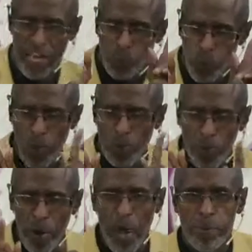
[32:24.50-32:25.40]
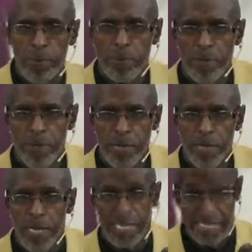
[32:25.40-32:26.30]
one problem.
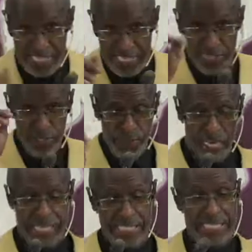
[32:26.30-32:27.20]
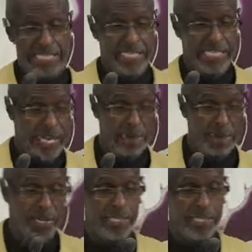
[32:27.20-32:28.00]
Ezekiel 18, and I'm done.